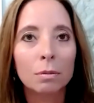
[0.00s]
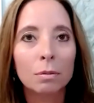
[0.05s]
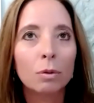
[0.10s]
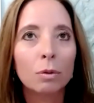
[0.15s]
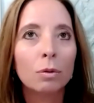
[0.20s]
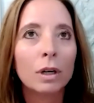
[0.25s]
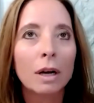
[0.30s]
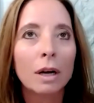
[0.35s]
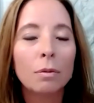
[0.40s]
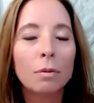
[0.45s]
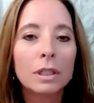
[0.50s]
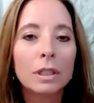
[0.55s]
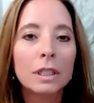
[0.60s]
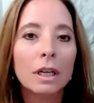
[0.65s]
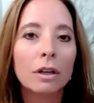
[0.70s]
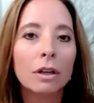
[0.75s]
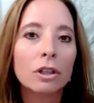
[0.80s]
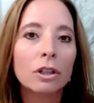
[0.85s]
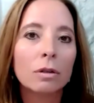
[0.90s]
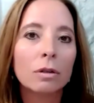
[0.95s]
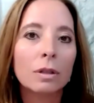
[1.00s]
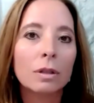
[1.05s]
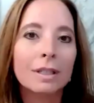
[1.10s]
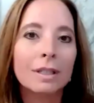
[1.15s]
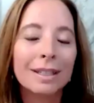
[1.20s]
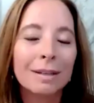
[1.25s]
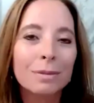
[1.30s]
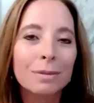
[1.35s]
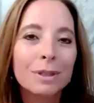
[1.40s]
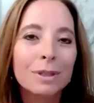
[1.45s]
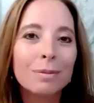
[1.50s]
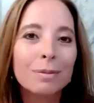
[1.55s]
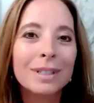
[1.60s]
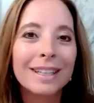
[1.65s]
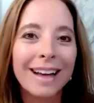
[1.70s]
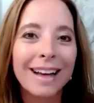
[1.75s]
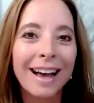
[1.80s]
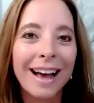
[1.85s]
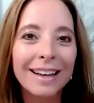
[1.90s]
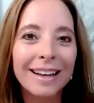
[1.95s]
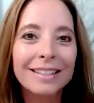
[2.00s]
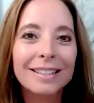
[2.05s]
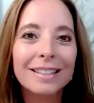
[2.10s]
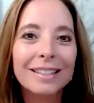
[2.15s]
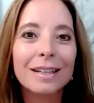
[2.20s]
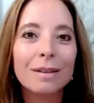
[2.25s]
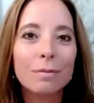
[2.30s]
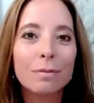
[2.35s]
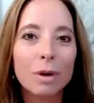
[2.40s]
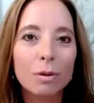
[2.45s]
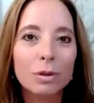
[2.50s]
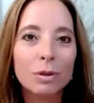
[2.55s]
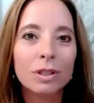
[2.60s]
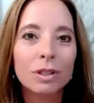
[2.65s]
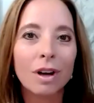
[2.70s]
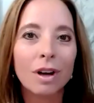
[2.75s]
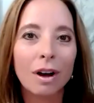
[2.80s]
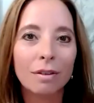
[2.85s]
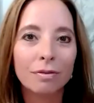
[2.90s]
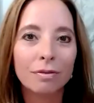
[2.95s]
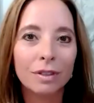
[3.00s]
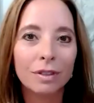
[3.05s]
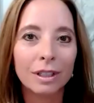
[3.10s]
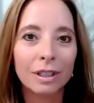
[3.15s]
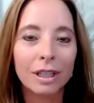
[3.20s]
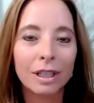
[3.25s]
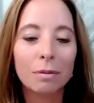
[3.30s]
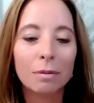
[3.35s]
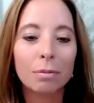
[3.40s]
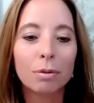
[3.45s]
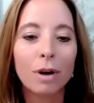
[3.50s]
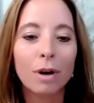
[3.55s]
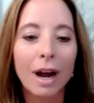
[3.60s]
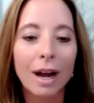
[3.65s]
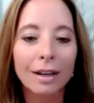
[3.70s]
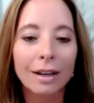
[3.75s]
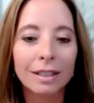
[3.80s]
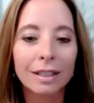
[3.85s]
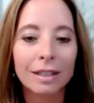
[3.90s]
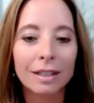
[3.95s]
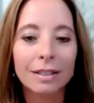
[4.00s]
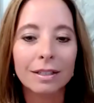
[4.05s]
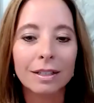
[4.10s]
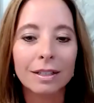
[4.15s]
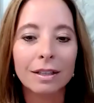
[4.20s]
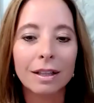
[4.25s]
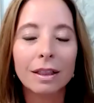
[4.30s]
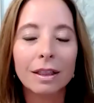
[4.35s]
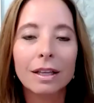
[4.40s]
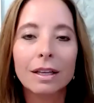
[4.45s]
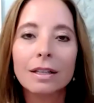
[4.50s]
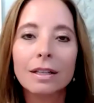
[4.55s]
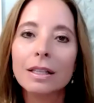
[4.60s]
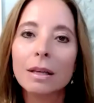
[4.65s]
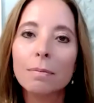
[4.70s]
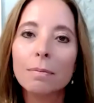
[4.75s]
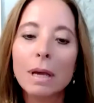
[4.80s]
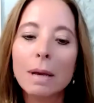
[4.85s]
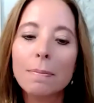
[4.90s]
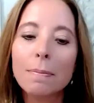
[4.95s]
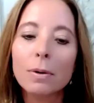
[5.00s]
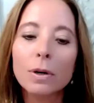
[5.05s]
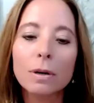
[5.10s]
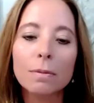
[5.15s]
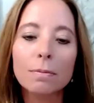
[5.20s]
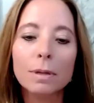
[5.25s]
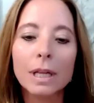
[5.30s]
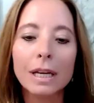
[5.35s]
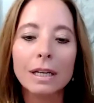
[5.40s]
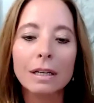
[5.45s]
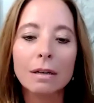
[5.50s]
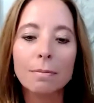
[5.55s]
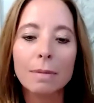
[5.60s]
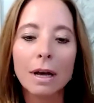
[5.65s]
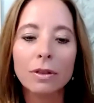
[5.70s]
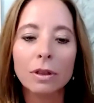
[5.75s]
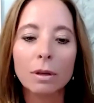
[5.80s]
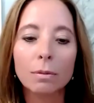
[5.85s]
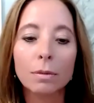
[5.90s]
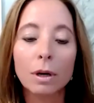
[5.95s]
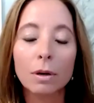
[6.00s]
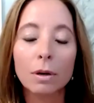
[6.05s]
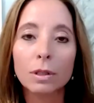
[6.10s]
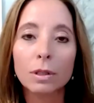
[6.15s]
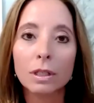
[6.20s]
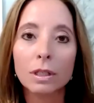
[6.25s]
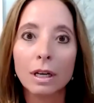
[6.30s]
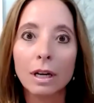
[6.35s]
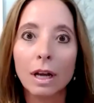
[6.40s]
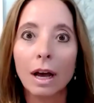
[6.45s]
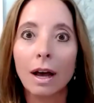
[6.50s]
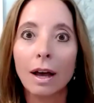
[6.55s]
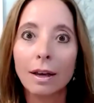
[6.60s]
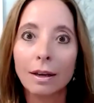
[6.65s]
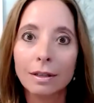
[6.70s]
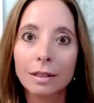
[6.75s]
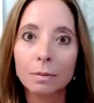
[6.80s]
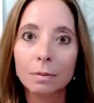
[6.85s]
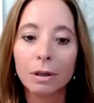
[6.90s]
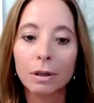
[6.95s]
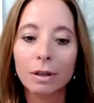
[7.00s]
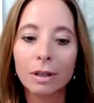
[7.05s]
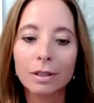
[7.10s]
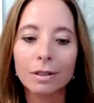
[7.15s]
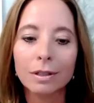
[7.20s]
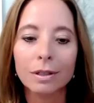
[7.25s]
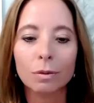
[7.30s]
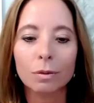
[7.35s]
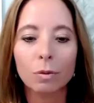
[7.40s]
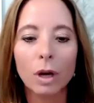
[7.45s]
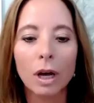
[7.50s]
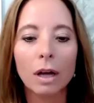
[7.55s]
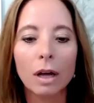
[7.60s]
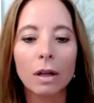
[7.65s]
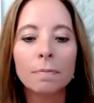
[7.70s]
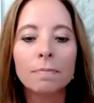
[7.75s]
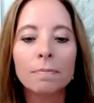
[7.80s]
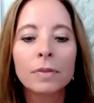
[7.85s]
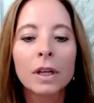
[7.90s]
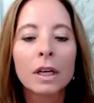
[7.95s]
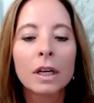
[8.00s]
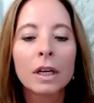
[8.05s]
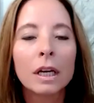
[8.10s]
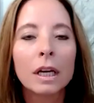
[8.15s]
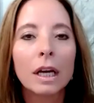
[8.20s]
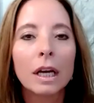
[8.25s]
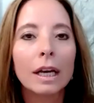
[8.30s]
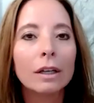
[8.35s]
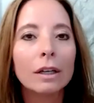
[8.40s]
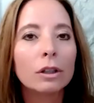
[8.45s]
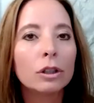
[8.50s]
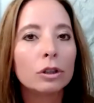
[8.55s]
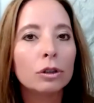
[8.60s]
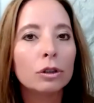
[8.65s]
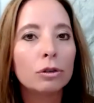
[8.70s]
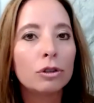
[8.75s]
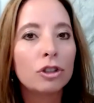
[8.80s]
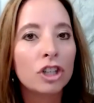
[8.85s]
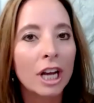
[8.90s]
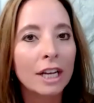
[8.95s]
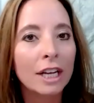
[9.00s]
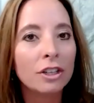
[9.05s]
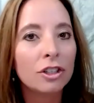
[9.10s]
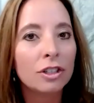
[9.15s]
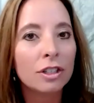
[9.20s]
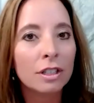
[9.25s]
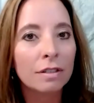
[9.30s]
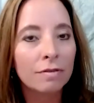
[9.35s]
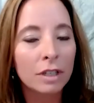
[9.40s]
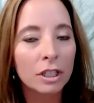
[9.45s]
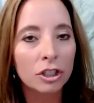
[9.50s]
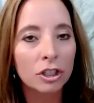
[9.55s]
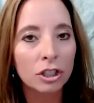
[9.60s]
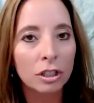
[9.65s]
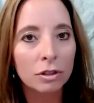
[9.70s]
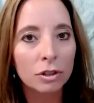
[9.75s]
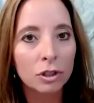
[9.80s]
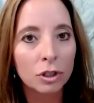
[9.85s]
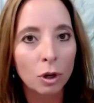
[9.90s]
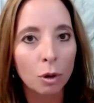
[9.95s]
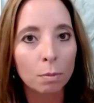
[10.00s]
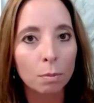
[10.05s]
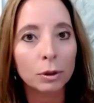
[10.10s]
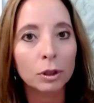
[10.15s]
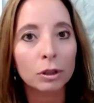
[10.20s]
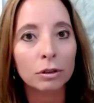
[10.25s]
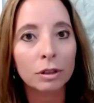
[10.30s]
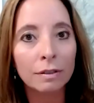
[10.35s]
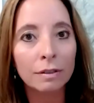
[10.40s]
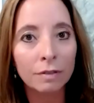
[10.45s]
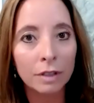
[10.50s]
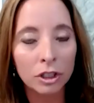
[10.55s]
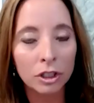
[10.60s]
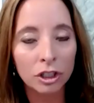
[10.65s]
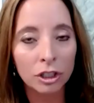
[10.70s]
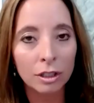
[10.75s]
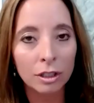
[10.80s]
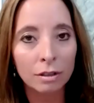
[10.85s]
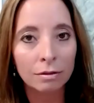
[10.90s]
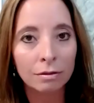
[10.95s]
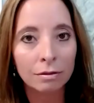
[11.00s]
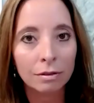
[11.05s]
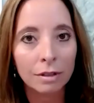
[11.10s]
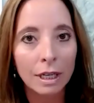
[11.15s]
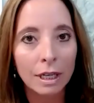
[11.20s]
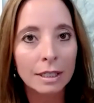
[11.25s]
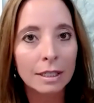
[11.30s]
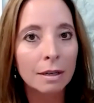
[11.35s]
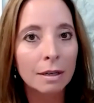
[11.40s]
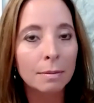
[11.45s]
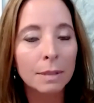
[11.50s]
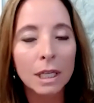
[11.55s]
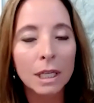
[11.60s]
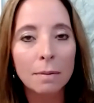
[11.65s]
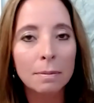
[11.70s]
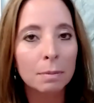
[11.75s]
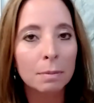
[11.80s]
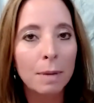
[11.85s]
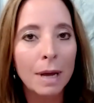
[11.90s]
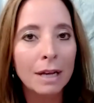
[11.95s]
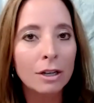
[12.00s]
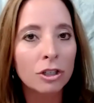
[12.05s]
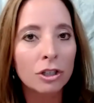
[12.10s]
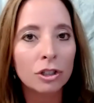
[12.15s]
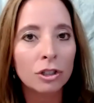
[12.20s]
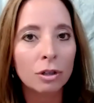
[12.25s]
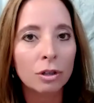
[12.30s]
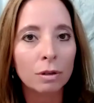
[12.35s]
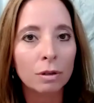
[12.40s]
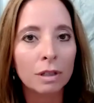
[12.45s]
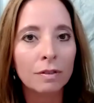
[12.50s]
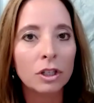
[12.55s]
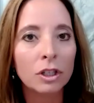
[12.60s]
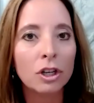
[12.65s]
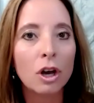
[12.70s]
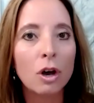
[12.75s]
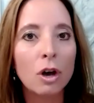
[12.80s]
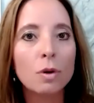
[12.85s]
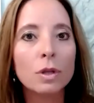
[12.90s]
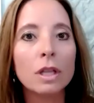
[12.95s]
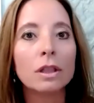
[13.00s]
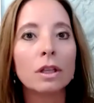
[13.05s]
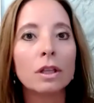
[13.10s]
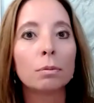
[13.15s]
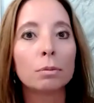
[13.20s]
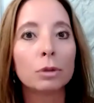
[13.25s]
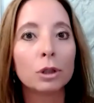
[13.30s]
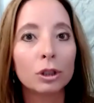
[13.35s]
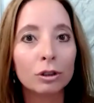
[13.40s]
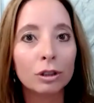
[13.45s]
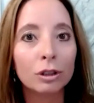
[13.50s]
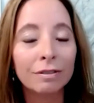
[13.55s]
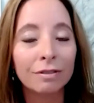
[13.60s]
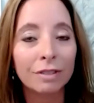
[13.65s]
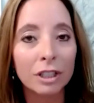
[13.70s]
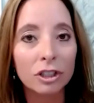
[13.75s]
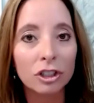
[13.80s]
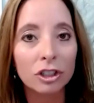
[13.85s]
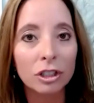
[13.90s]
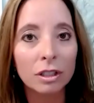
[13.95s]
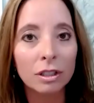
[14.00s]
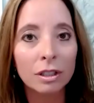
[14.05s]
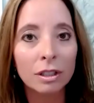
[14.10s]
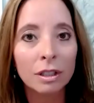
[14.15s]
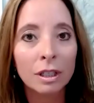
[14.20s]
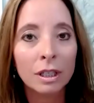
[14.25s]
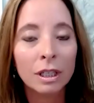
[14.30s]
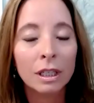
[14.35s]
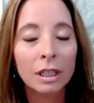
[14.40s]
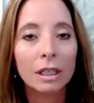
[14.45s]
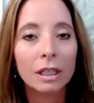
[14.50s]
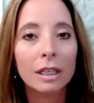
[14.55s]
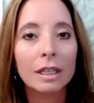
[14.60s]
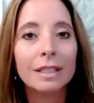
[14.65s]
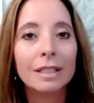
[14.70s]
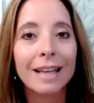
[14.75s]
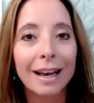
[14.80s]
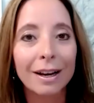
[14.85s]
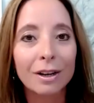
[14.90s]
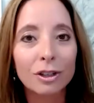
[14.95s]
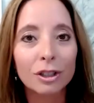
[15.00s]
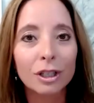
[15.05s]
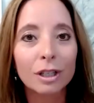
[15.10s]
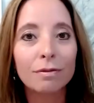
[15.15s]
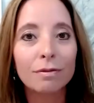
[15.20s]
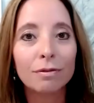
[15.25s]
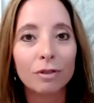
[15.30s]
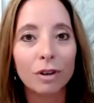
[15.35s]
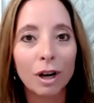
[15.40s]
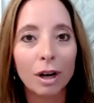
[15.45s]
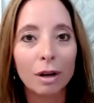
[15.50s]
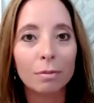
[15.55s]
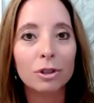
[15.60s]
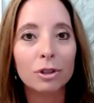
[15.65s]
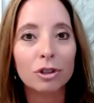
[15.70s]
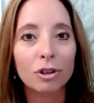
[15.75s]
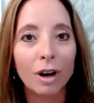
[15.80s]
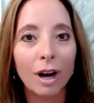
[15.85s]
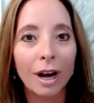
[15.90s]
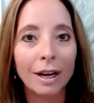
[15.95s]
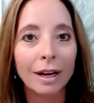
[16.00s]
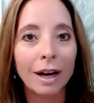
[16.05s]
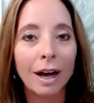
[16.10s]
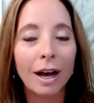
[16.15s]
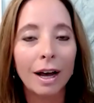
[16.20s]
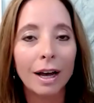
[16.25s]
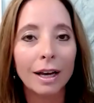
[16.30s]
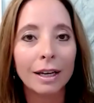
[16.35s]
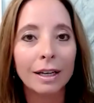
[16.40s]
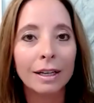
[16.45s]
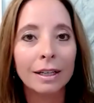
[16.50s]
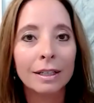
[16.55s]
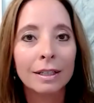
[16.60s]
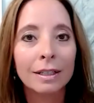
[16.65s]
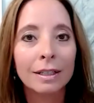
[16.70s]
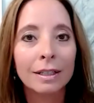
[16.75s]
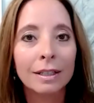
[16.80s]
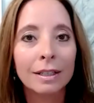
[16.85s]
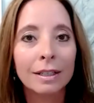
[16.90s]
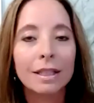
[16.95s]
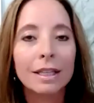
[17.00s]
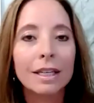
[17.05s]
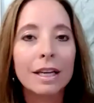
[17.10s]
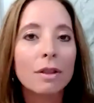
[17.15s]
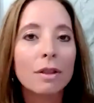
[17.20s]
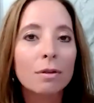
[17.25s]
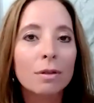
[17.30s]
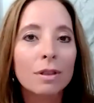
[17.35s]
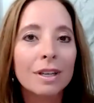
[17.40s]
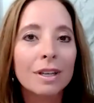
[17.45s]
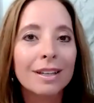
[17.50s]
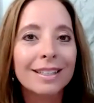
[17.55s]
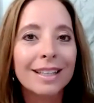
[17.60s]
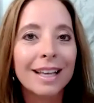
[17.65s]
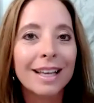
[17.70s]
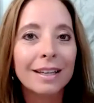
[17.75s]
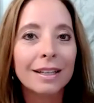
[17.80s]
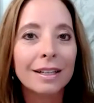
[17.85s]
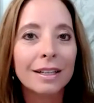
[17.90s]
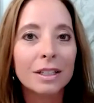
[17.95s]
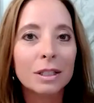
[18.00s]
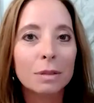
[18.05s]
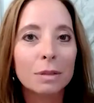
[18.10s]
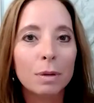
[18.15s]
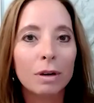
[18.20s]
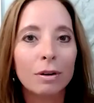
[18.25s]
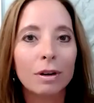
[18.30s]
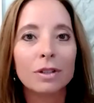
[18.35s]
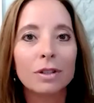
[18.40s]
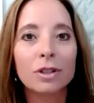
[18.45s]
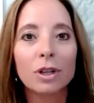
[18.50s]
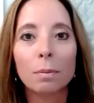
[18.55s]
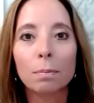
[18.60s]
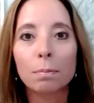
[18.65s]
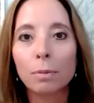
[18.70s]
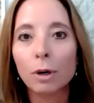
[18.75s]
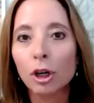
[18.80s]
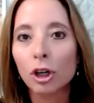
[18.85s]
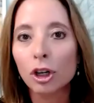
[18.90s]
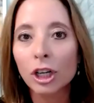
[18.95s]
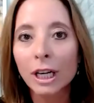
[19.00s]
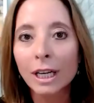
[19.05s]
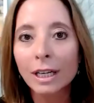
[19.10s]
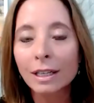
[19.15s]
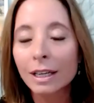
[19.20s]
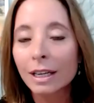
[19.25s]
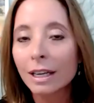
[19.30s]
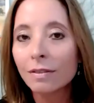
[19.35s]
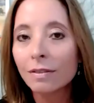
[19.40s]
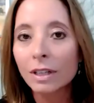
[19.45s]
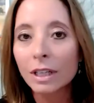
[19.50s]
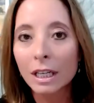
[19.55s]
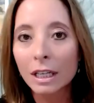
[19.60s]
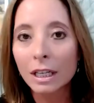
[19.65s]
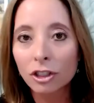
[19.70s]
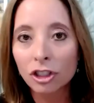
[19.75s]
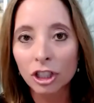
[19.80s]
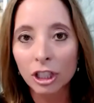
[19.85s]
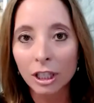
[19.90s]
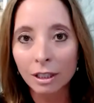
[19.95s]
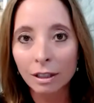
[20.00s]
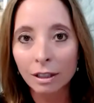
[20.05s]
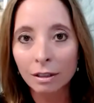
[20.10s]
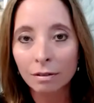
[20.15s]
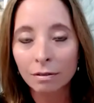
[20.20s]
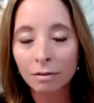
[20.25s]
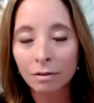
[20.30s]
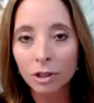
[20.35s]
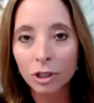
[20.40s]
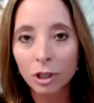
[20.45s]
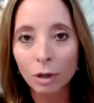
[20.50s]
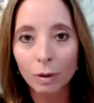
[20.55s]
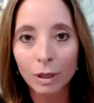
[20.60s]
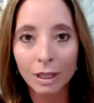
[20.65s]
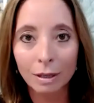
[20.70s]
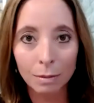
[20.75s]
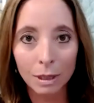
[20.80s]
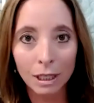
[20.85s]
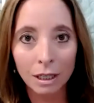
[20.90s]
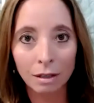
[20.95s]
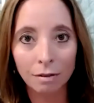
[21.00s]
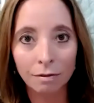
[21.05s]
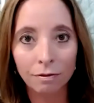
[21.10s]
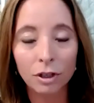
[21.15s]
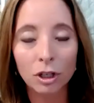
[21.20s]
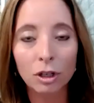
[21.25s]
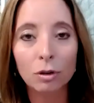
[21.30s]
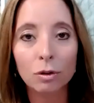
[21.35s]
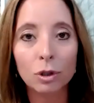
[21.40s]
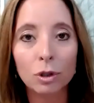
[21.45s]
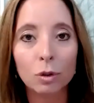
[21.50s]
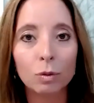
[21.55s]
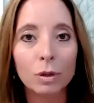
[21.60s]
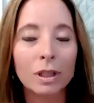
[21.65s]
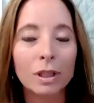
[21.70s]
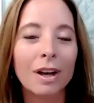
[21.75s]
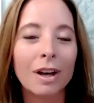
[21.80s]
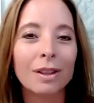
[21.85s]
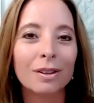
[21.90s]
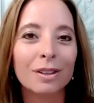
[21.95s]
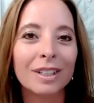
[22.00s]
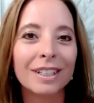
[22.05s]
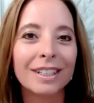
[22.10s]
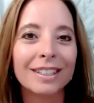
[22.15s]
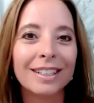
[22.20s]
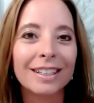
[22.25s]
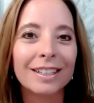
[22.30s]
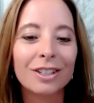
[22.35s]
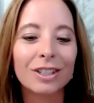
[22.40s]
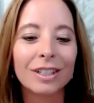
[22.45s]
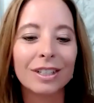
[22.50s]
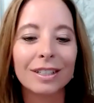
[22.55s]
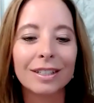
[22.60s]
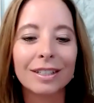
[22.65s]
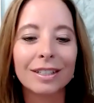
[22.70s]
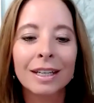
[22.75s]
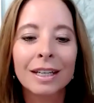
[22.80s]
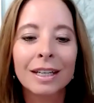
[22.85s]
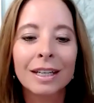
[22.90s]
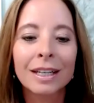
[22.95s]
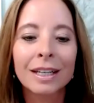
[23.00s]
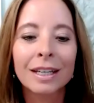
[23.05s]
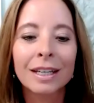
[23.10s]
But what I would tell you, the symptoms that I see most often in practice and the things that people complain about the most and I experience as well include changes in vision, so blurry vision. And sometimes patients don't even know that their blurry vision is actually from dry eye. The other things they can experience are burning, even itching. So it can be confused with other conditions.